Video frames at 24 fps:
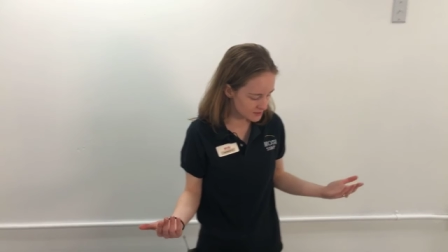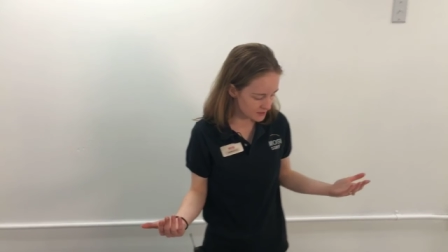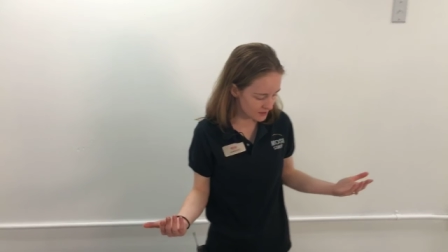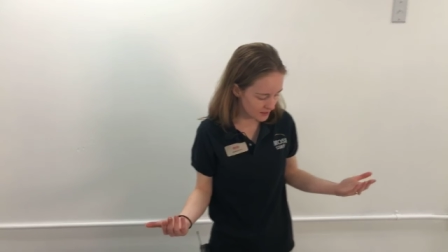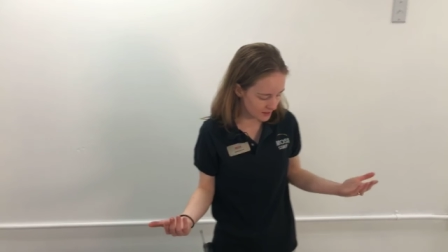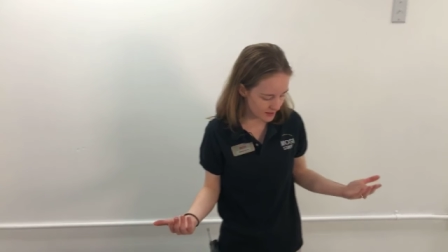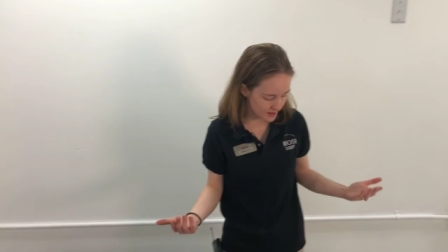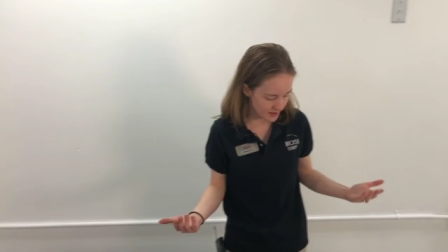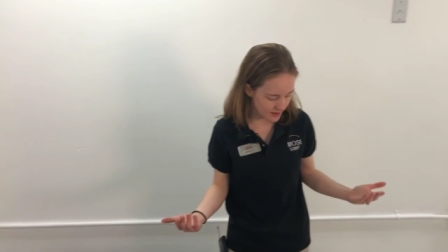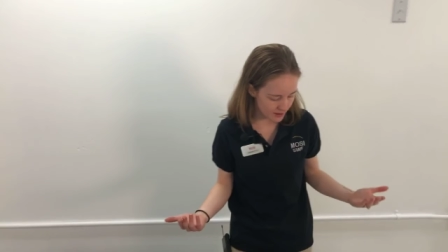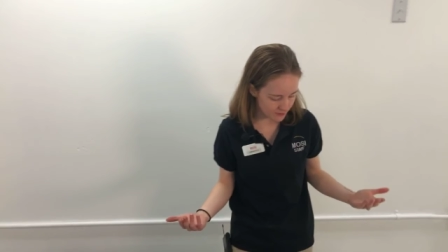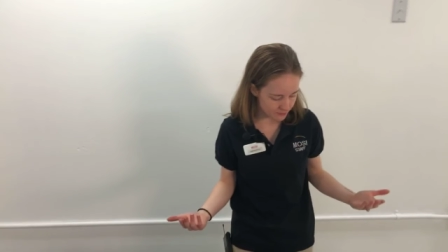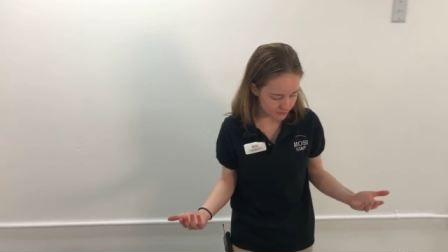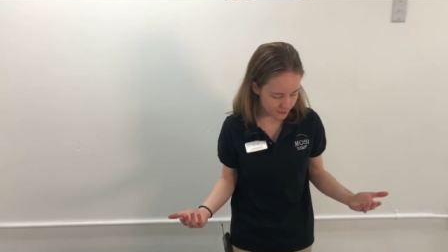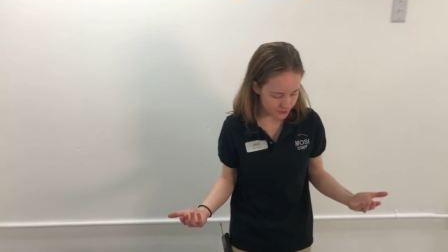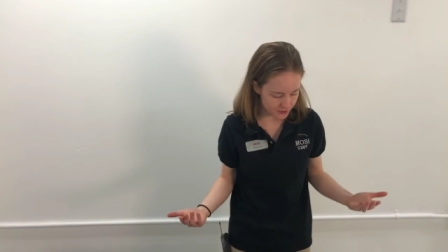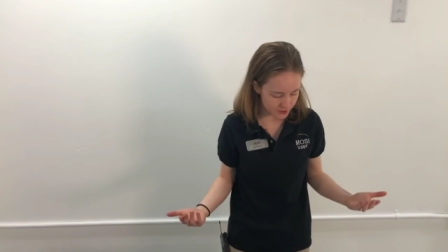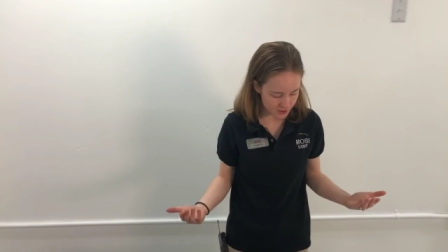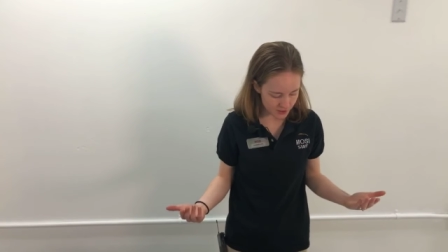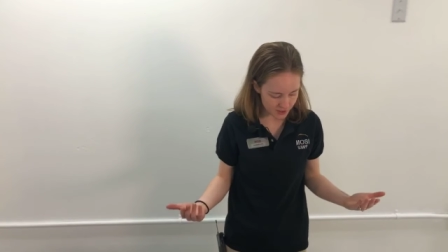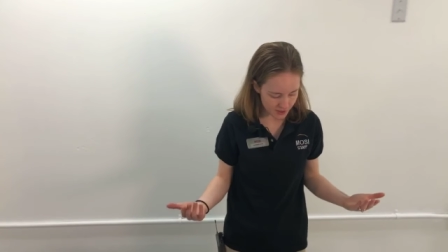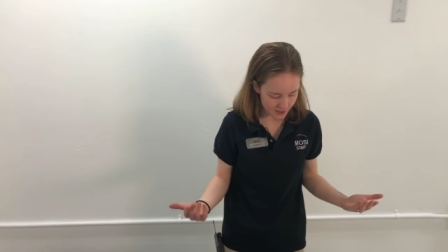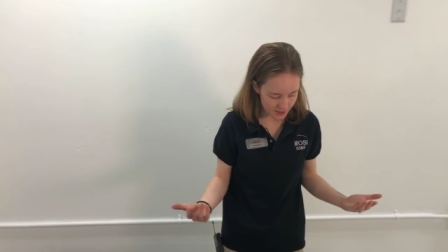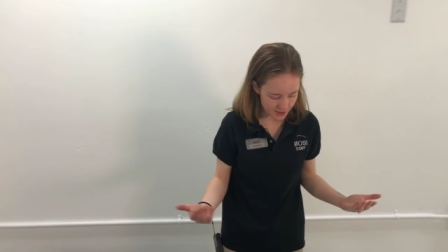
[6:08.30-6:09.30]
thing I have for you
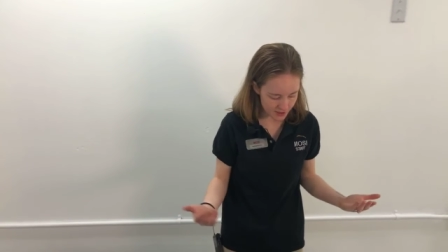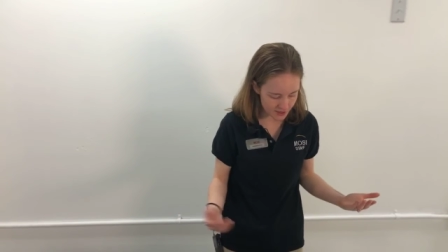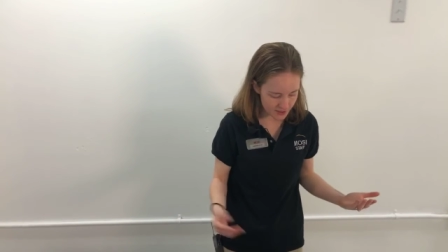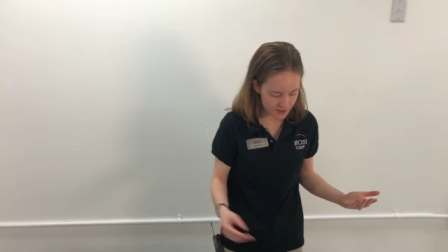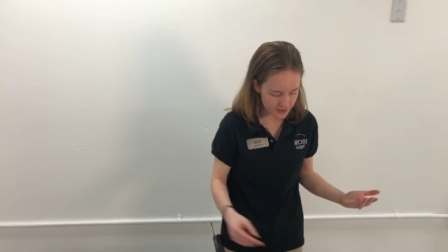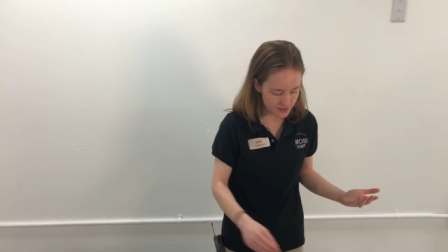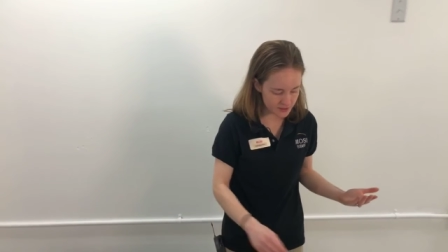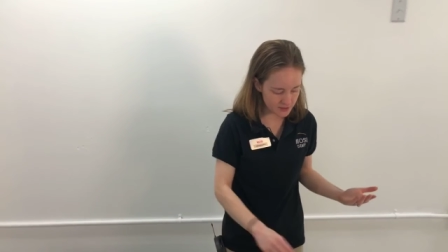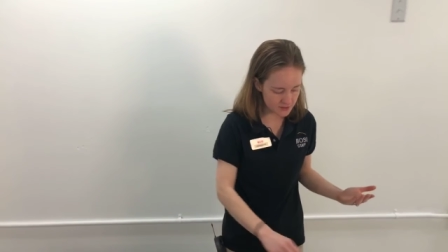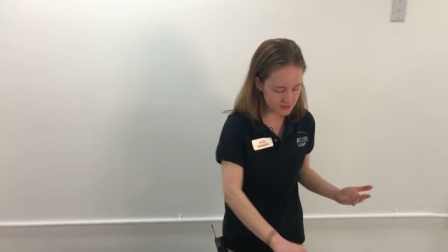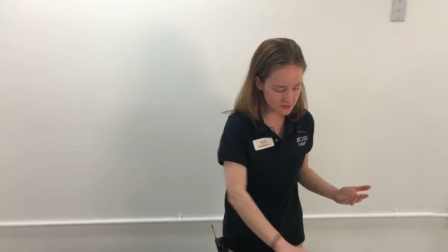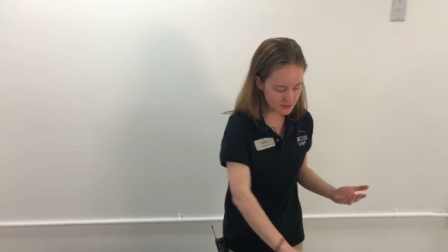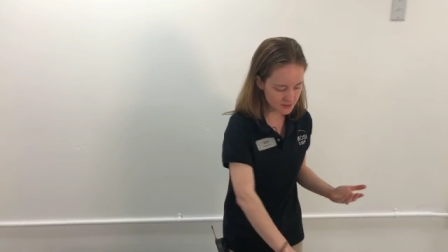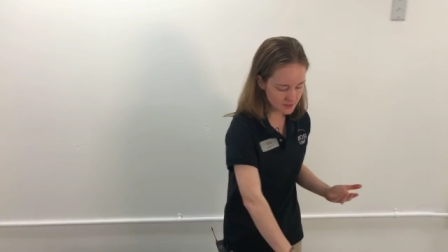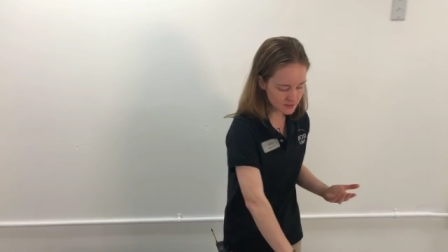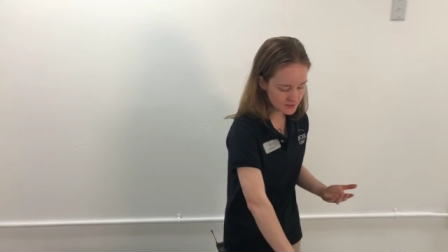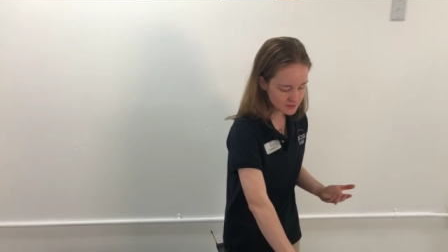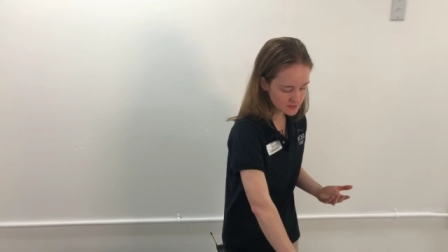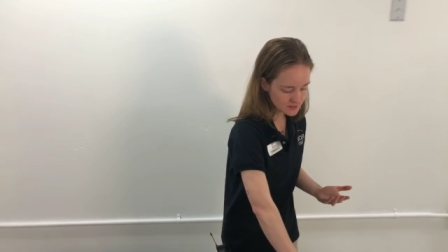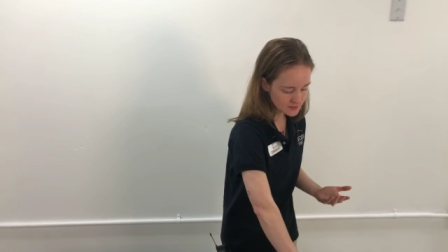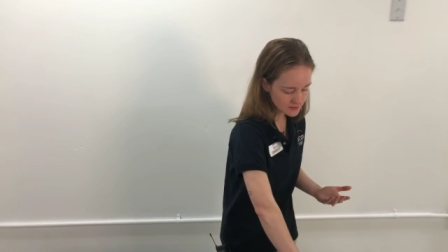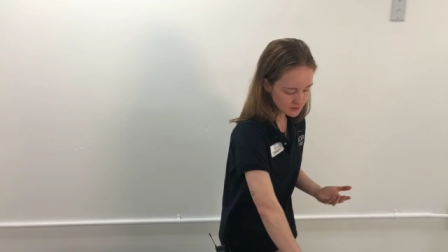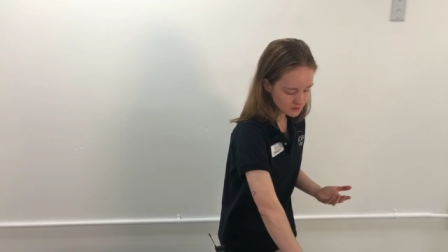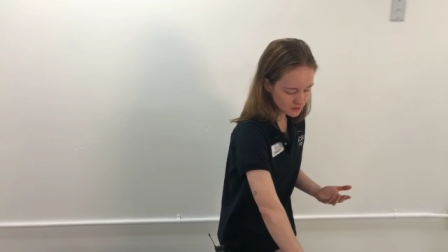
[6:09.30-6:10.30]
today is
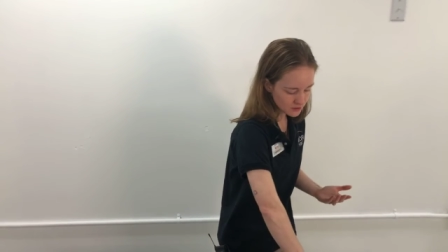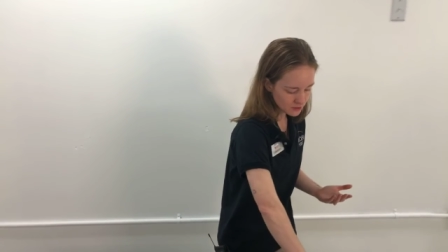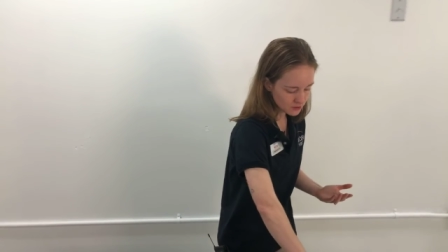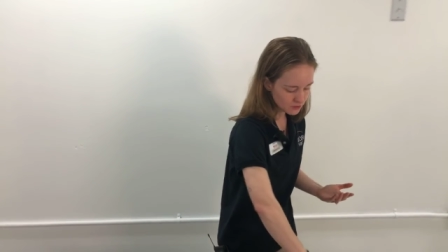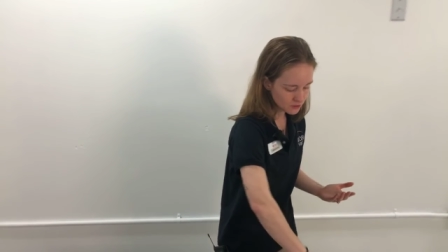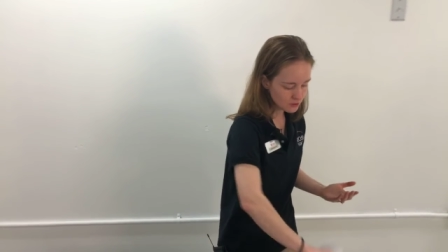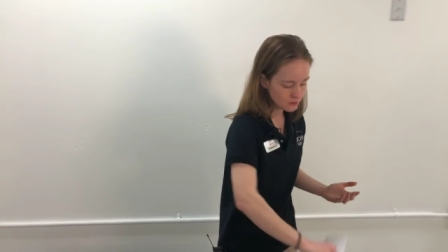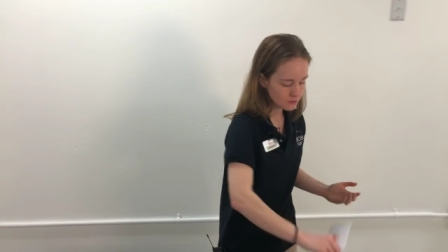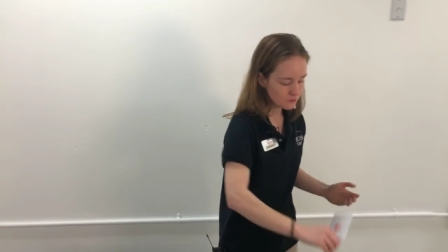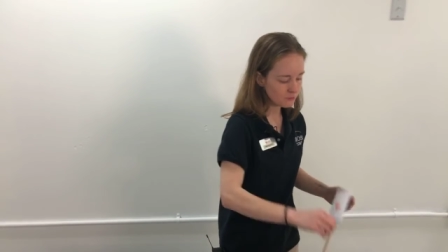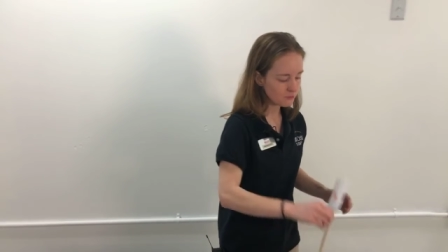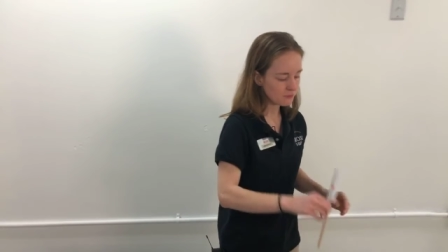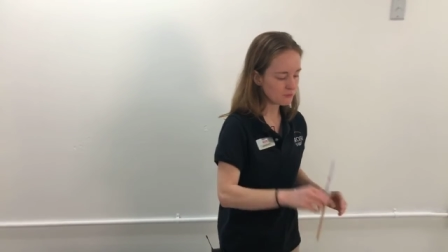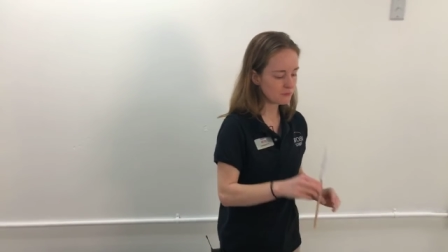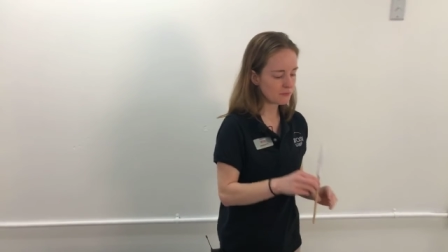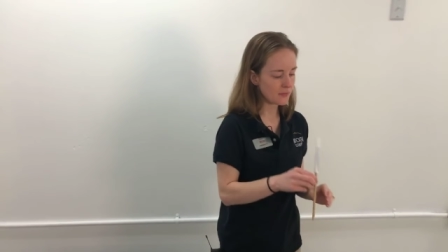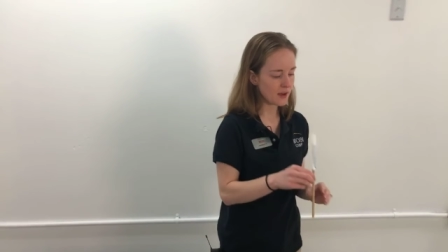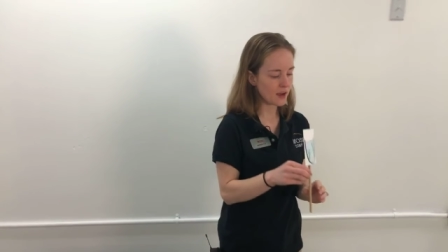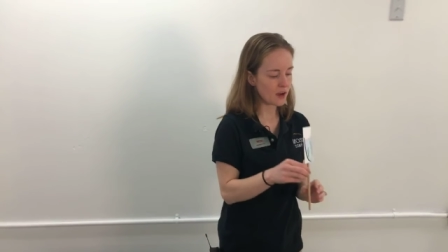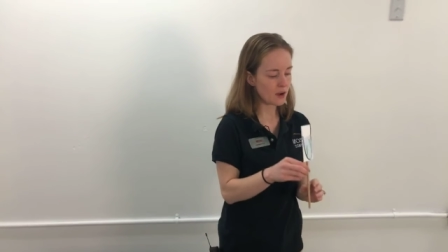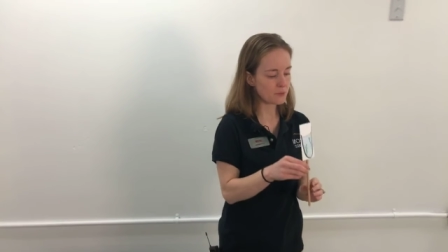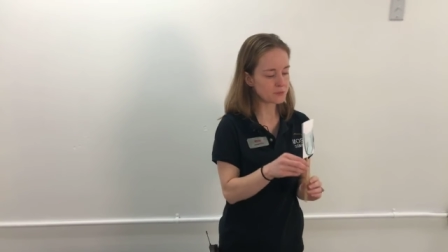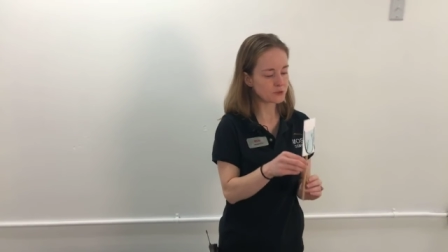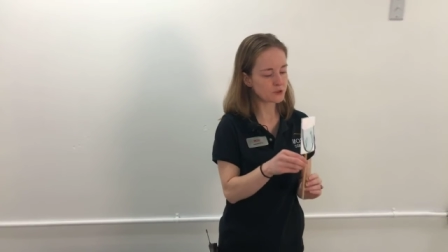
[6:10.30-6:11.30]
my
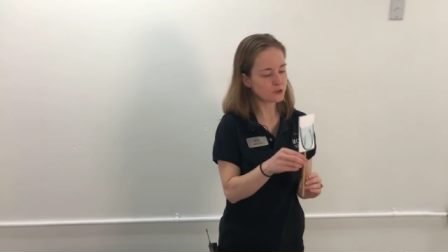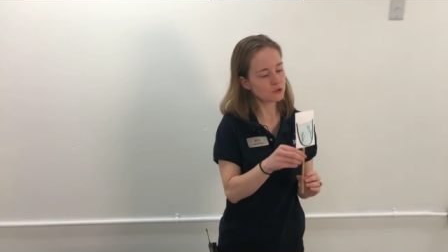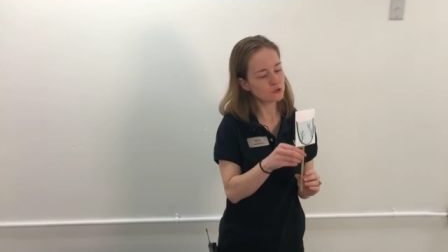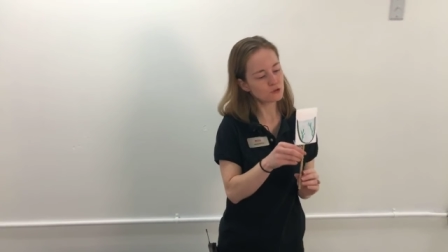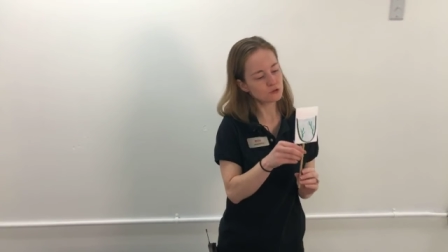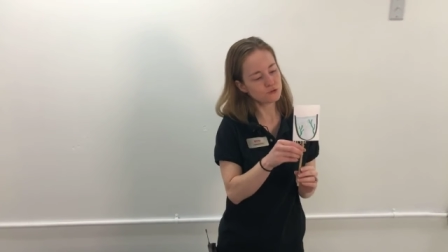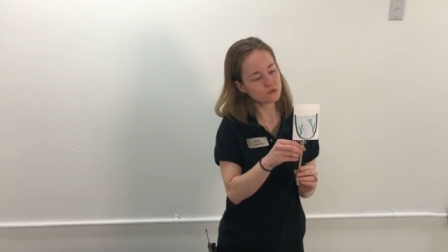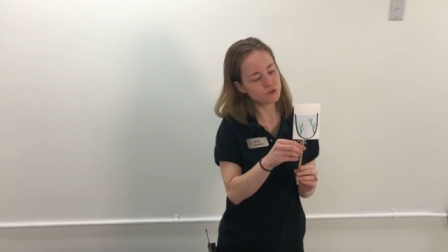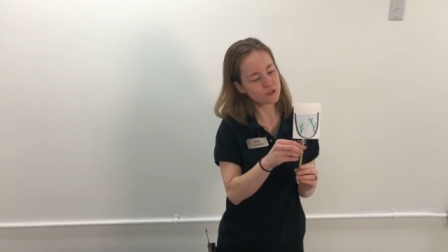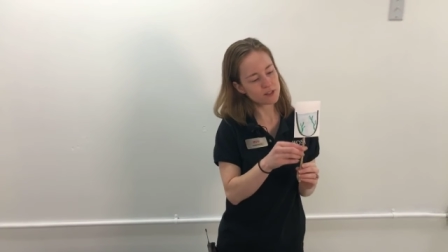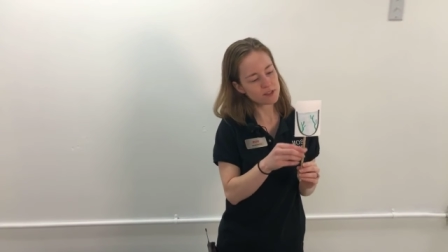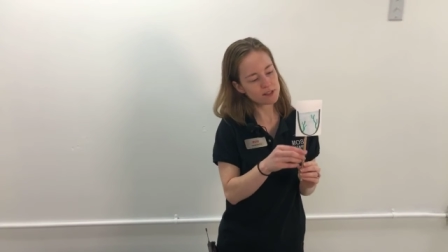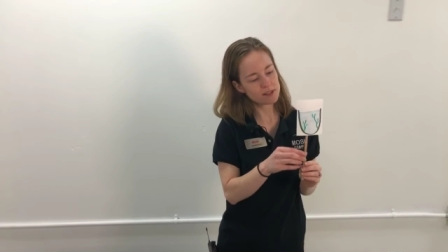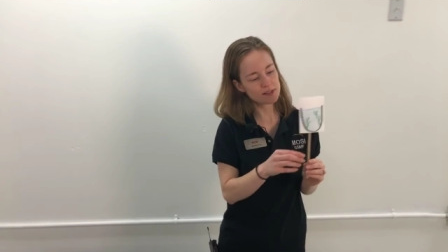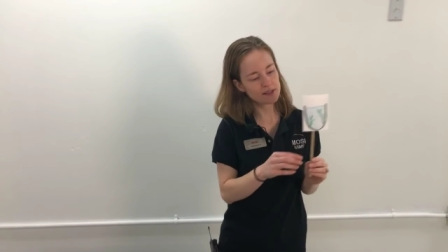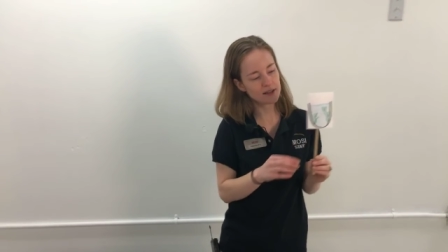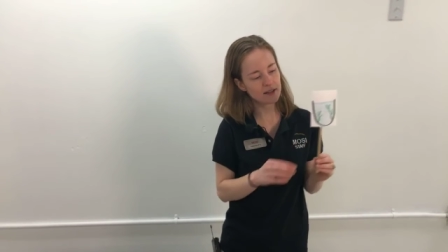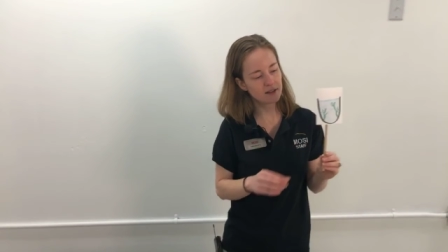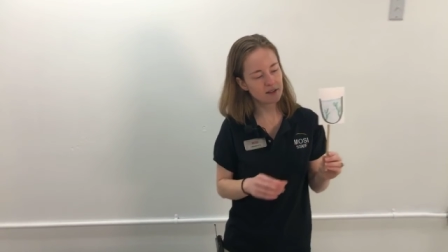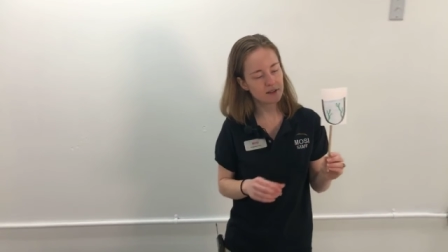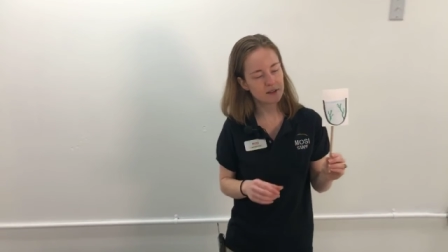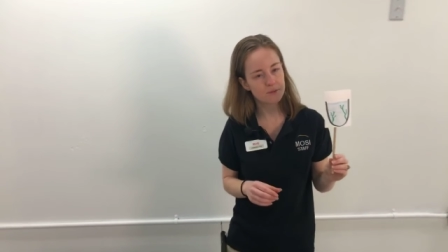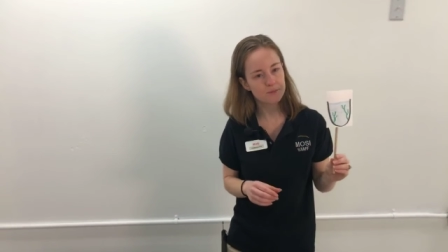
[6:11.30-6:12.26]
Optical Illusion stick.